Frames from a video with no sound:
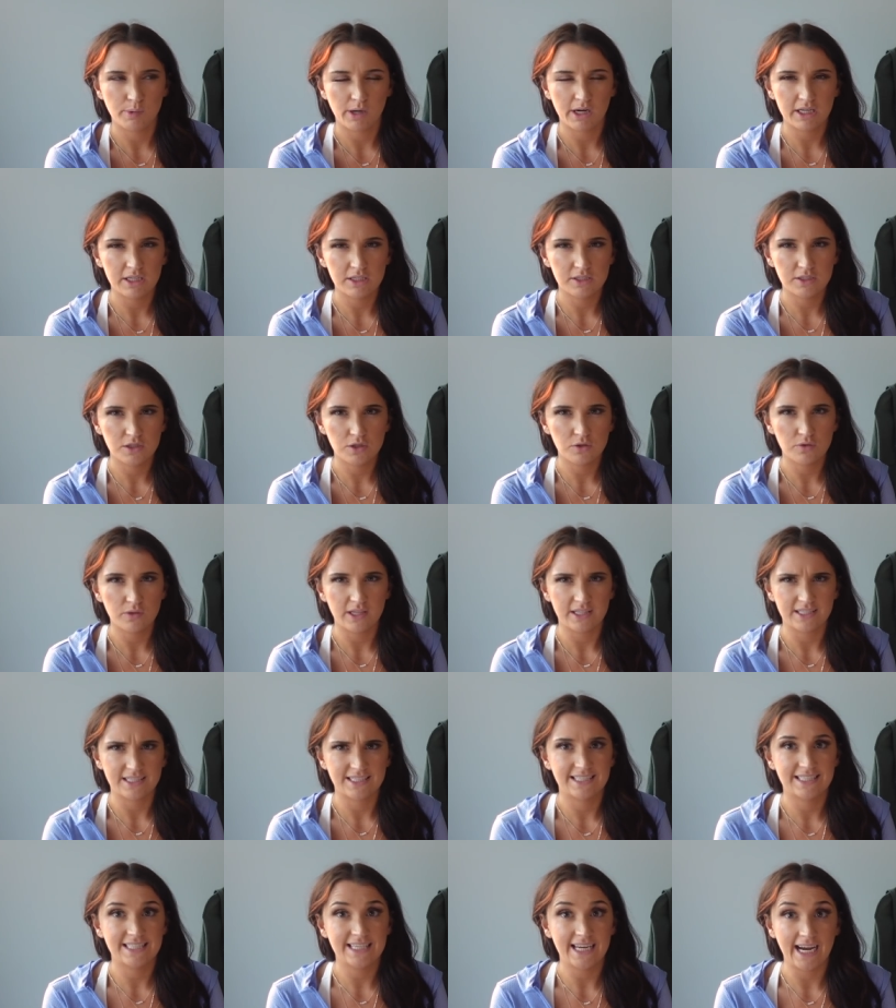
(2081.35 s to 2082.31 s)
bodysuit
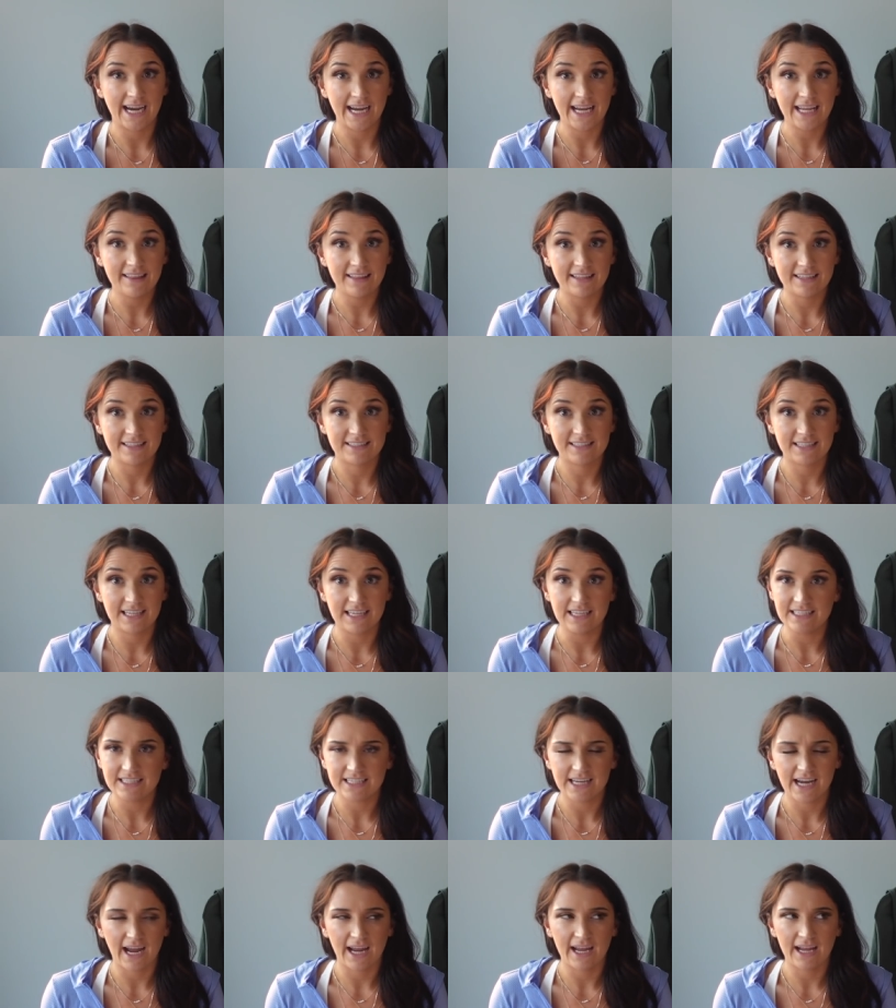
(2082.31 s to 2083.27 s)
that's tight, like
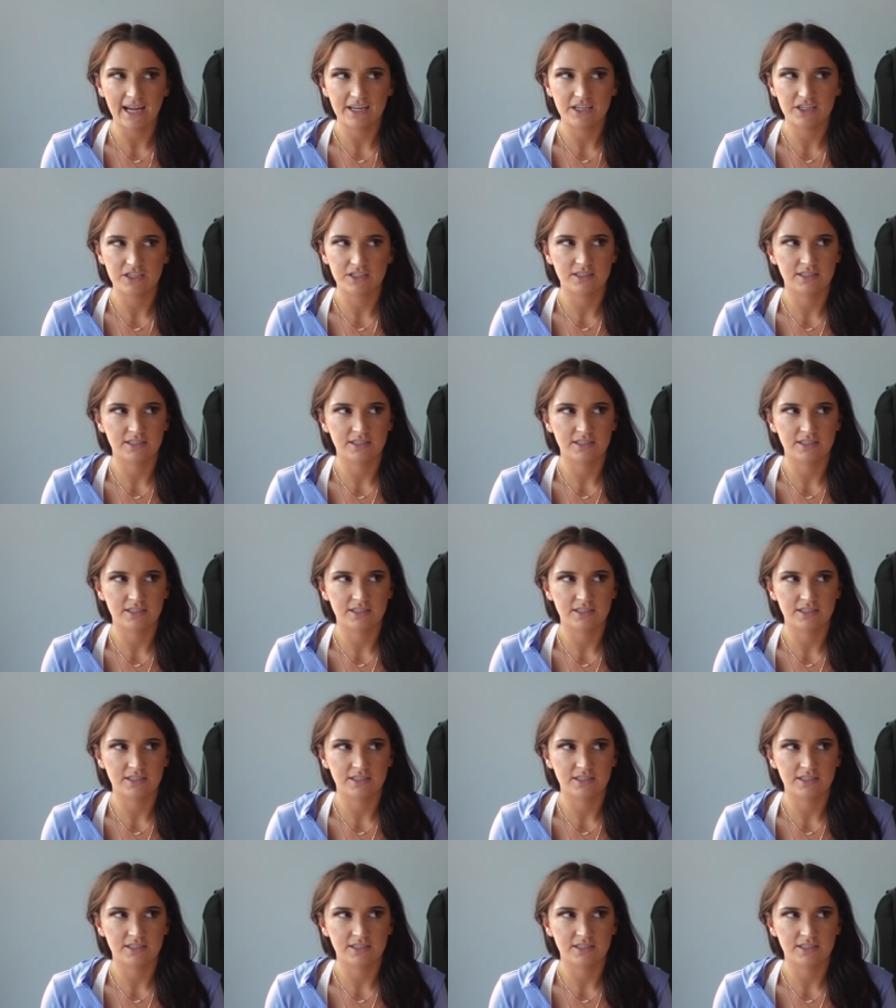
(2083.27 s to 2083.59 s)
skin tight.